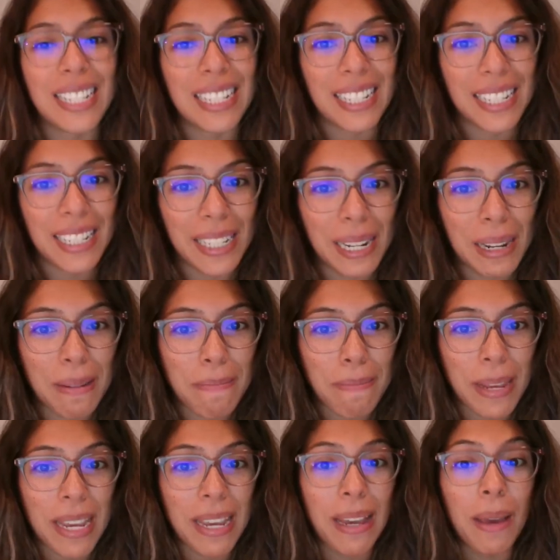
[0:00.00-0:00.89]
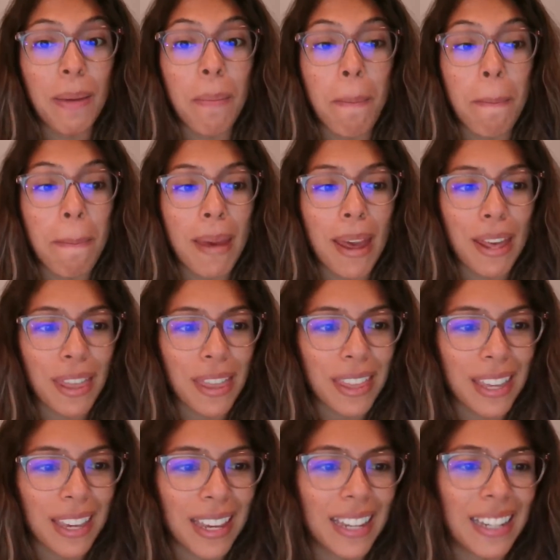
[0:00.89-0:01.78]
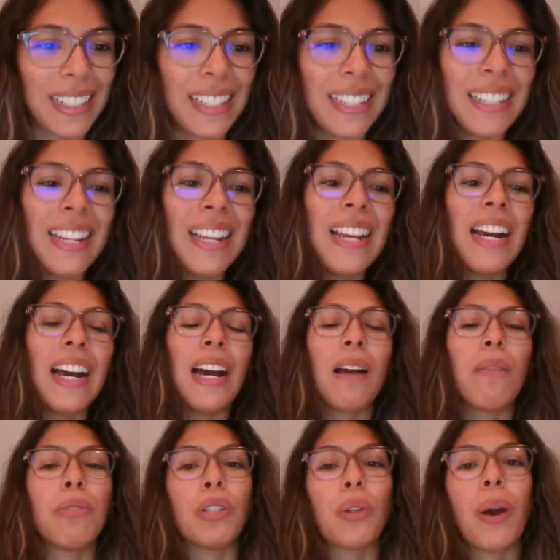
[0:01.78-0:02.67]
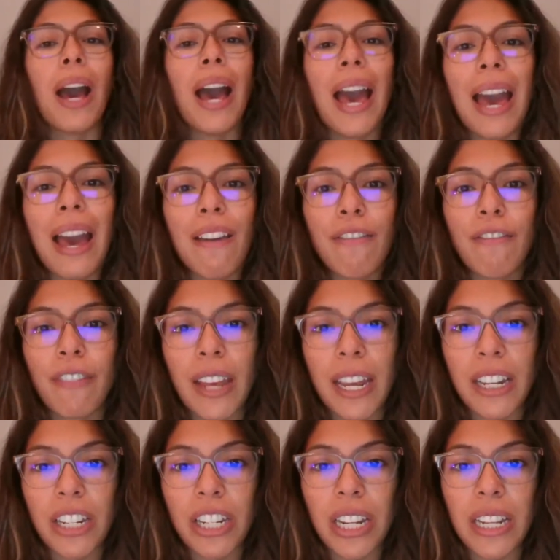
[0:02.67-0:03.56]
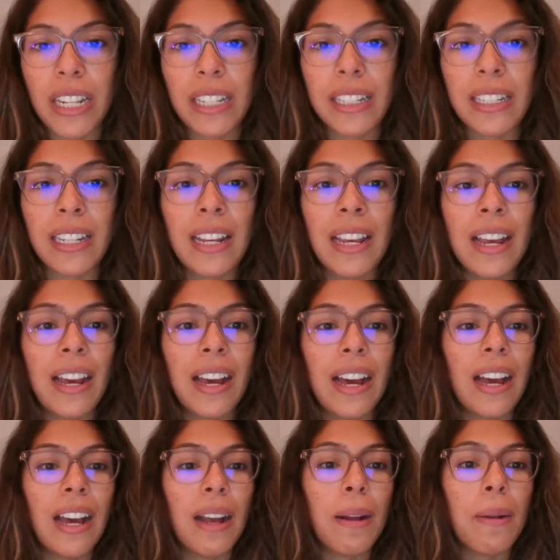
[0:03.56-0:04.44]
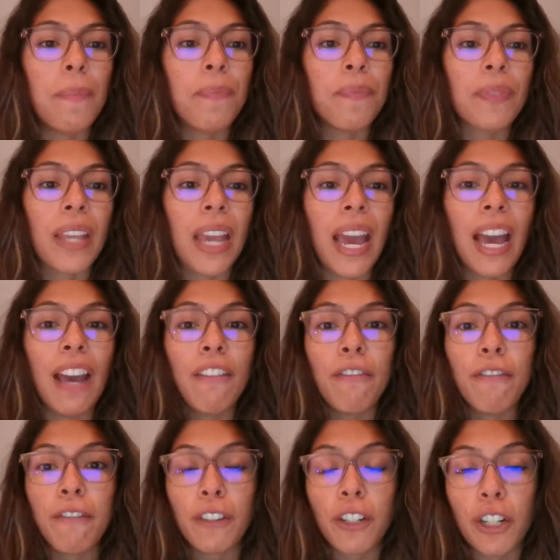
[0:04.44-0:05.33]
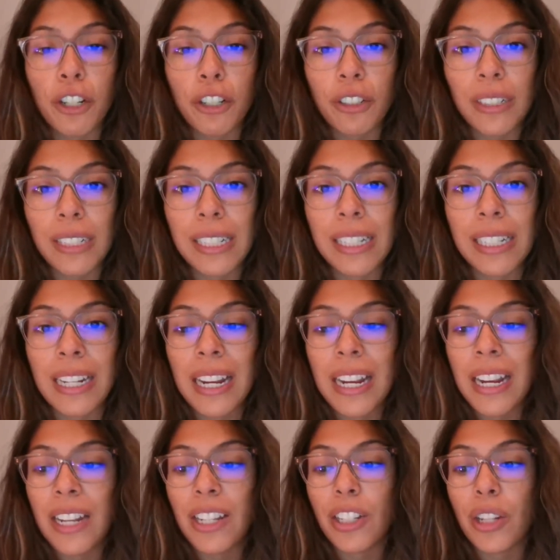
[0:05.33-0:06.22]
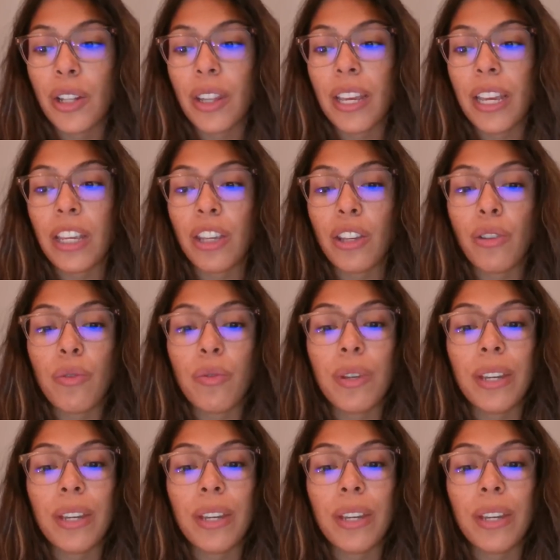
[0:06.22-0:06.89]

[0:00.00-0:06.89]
steaming methods. So have veggies, have fruits so that